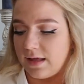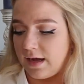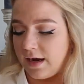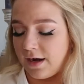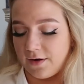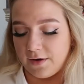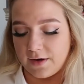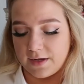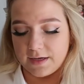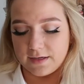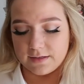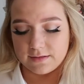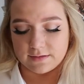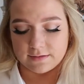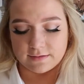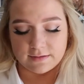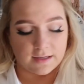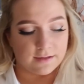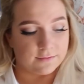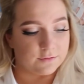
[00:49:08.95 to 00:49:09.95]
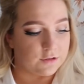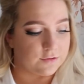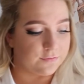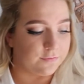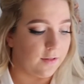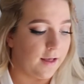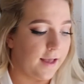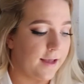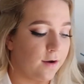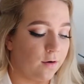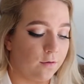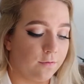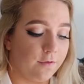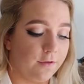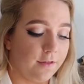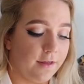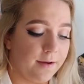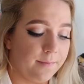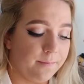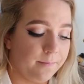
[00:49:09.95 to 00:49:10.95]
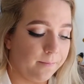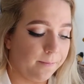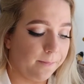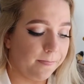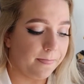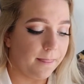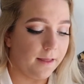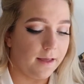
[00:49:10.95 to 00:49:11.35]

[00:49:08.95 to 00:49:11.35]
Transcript: the areas instead of just flying over them.